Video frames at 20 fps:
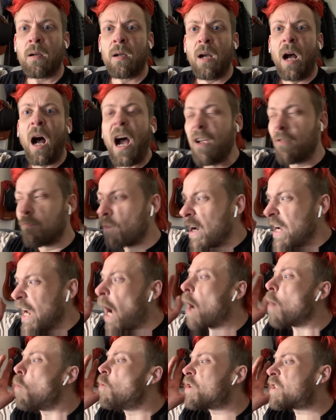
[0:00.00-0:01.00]
I
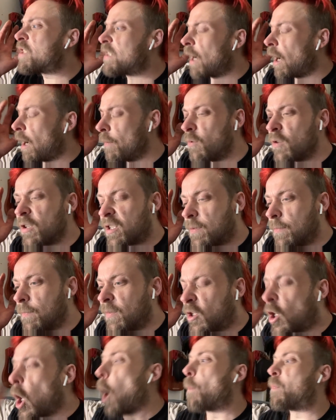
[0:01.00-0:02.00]
was
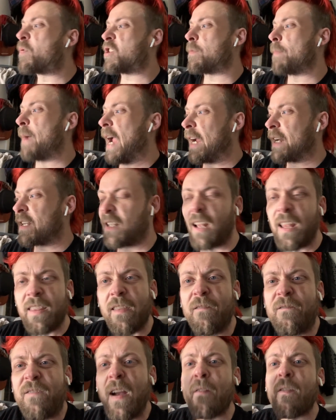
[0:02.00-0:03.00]
gobsmacked. Like, the
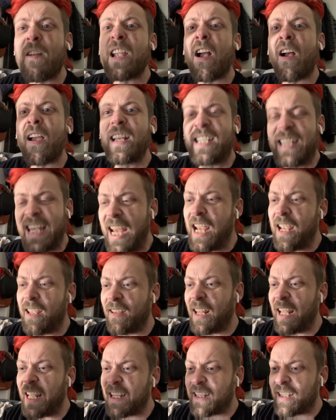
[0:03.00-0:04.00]
very idea
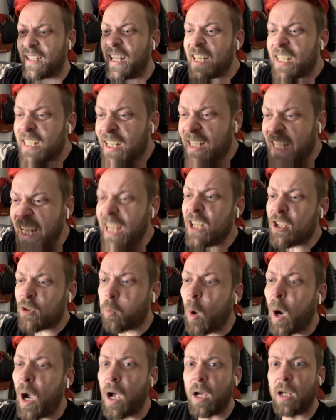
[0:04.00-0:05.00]
that these
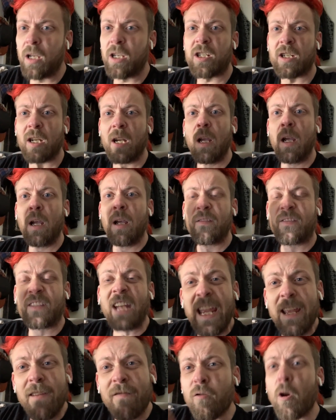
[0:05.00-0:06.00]
words,
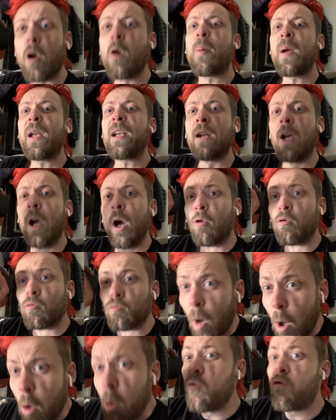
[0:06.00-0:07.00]
Dave Rubin
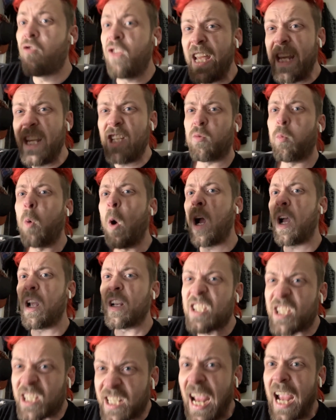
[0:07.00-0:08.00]
wrote these
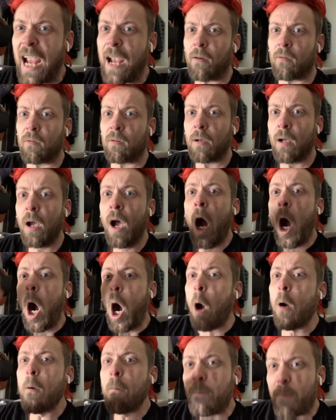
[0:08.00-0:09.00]
words down
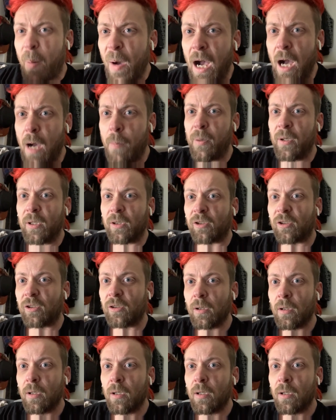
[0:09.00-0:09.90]
on purpose.